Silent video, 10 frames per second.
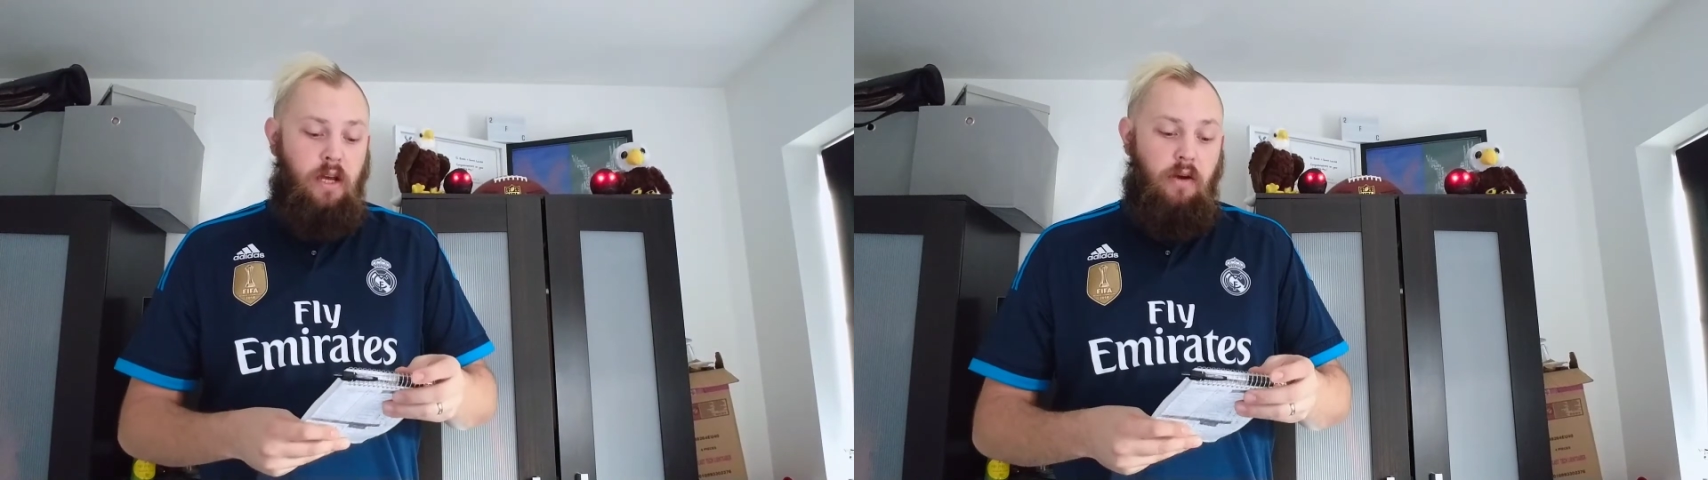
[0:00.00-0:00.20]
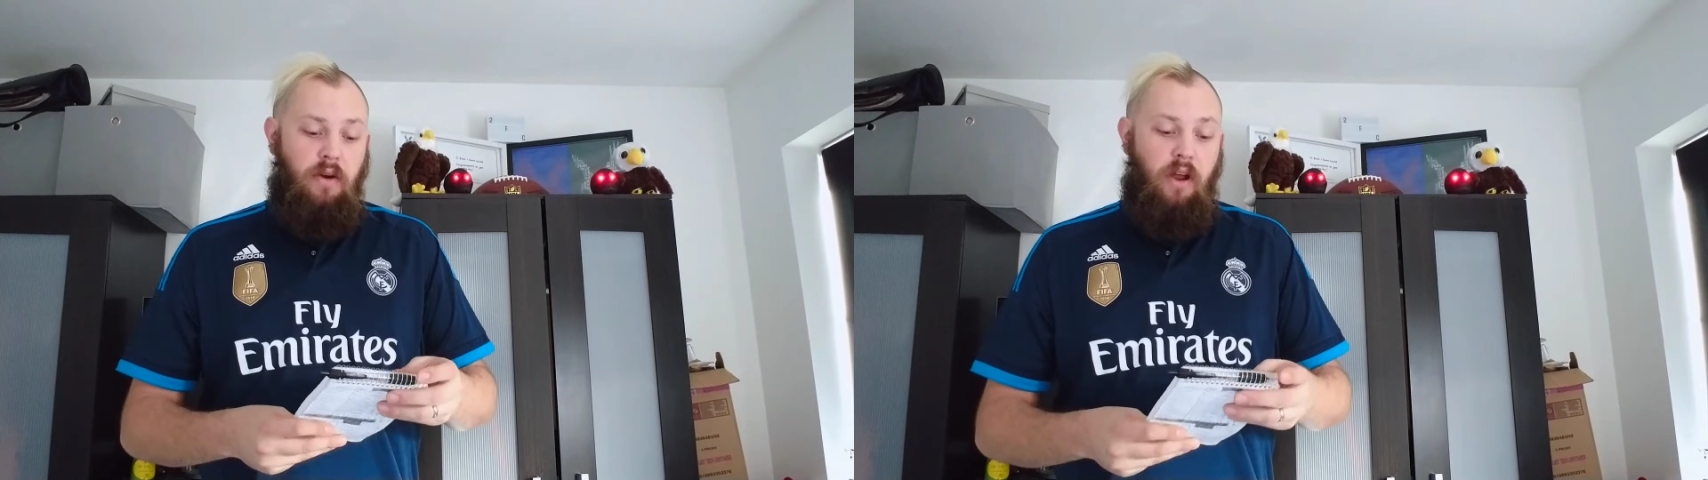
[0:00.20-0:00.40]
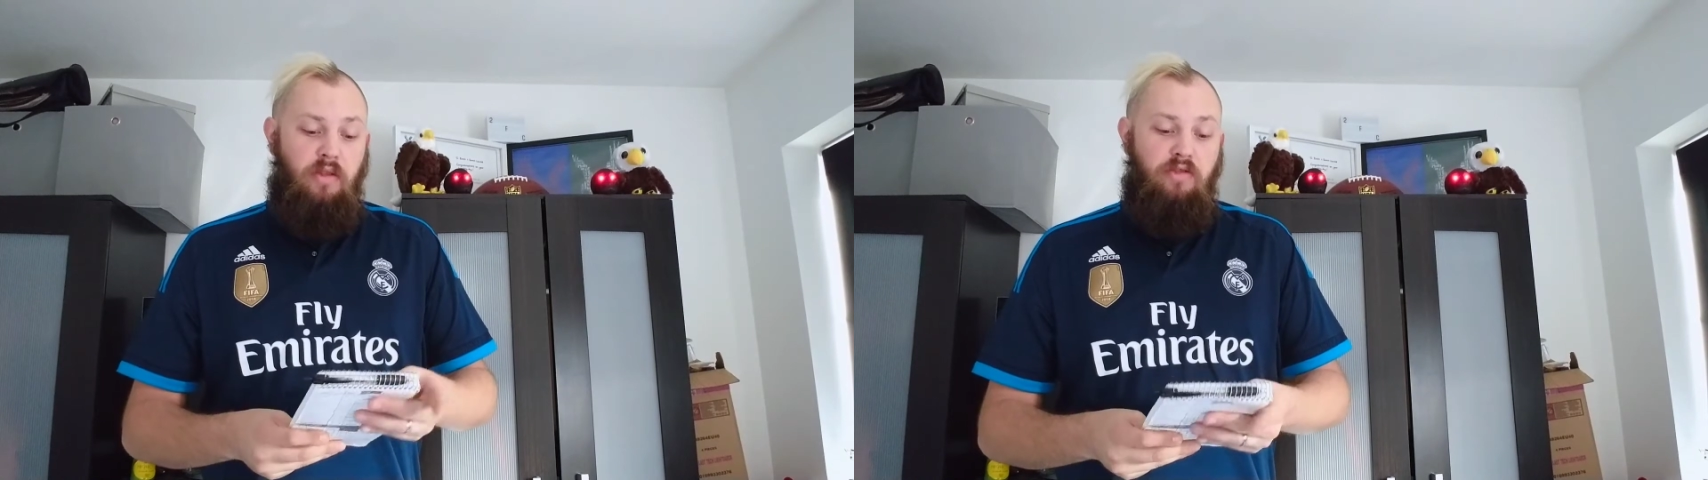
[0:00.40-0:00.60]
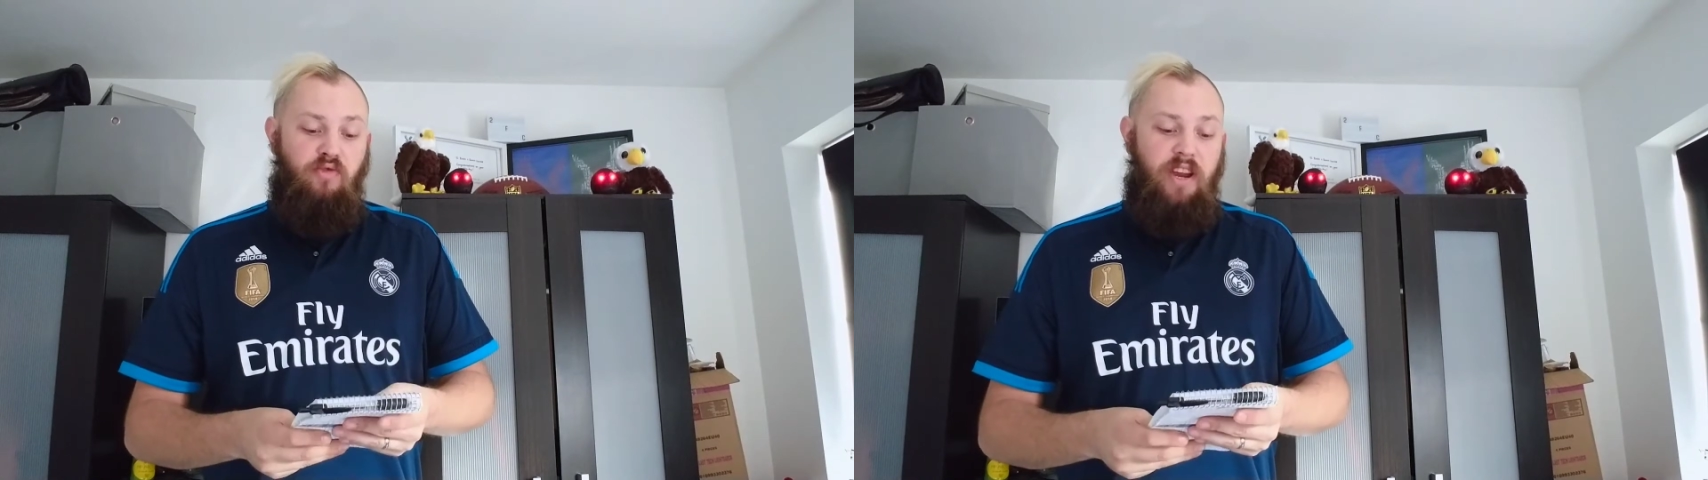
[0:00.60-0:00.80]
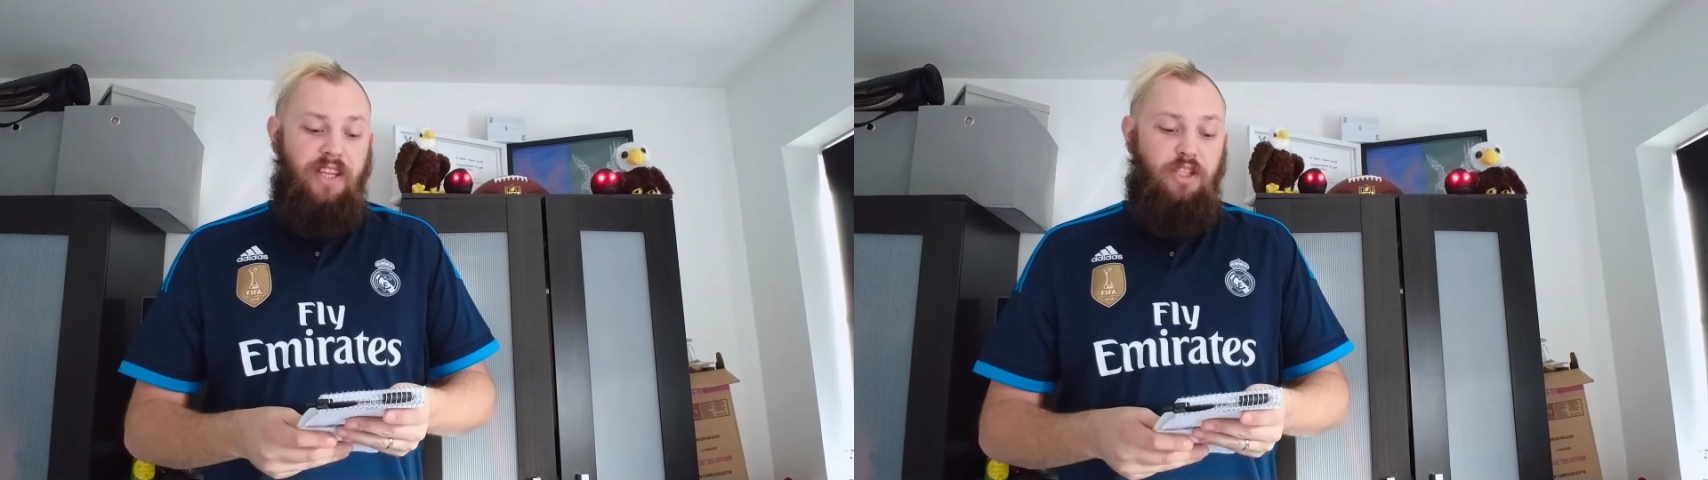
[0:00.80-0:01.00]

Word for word: I'm going to go 3